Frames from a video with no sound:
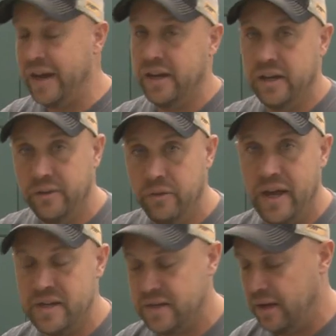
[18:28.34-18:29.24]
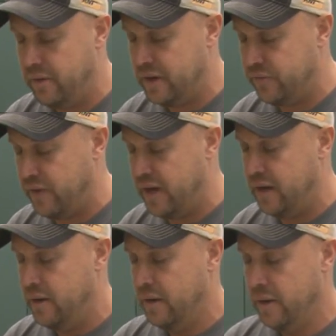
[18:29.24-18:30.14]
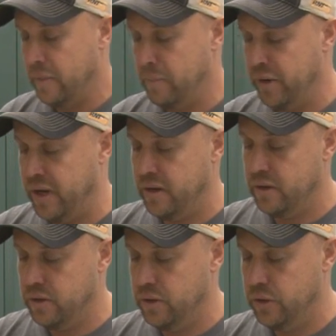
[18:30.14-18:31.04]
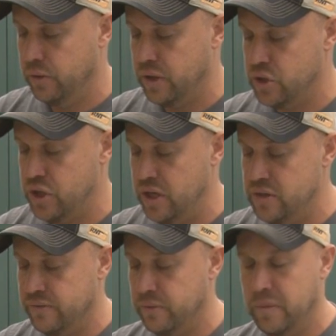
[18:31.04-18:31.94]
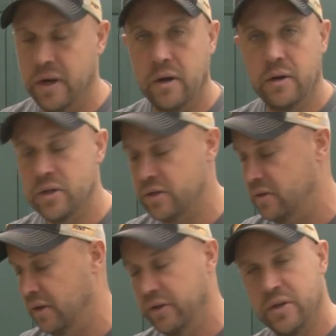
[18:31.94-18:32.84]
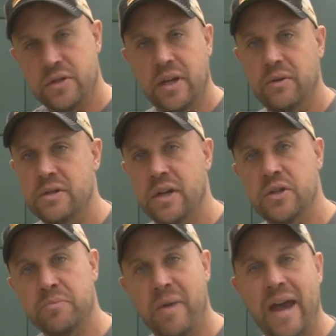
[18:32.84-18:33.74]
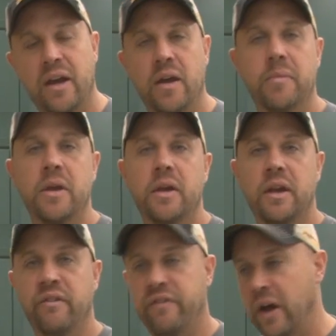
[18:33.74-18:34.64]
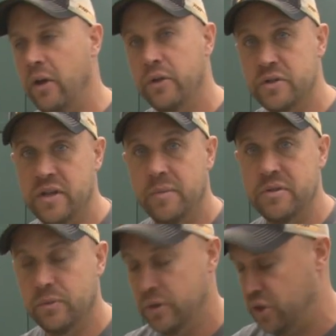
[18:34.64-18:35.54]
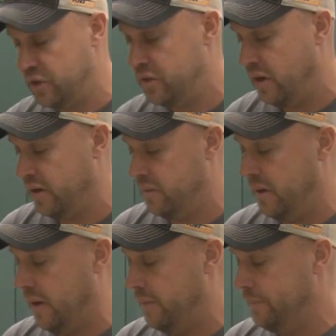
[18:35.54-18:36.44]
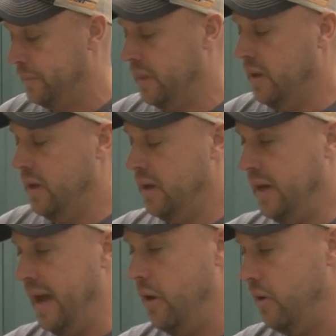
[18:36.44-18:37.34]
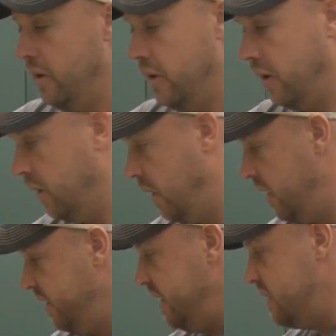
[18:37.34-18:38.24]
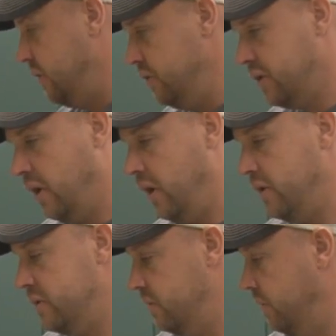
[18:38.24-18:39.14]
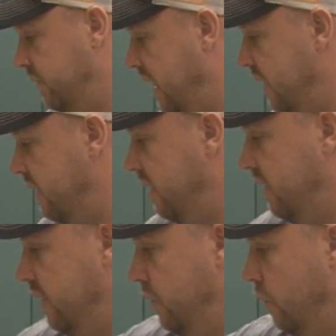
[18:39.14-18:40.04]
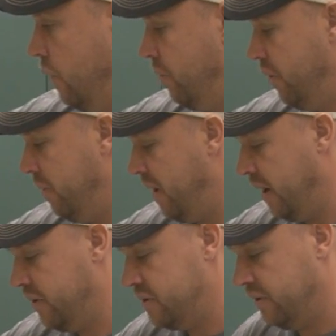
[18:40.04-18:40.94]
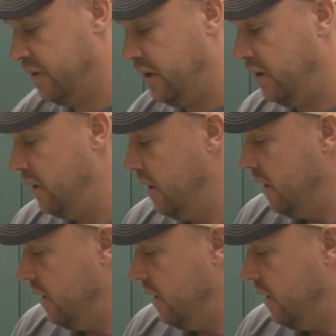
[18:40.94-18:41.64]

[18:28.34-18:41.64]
I could live with that sound, that's fine, but you can change it from there. Just like we said, just back up and follow those steps that we just talked about. Now, all of these goose calls, we've got the new Warbird and Mongoose over here.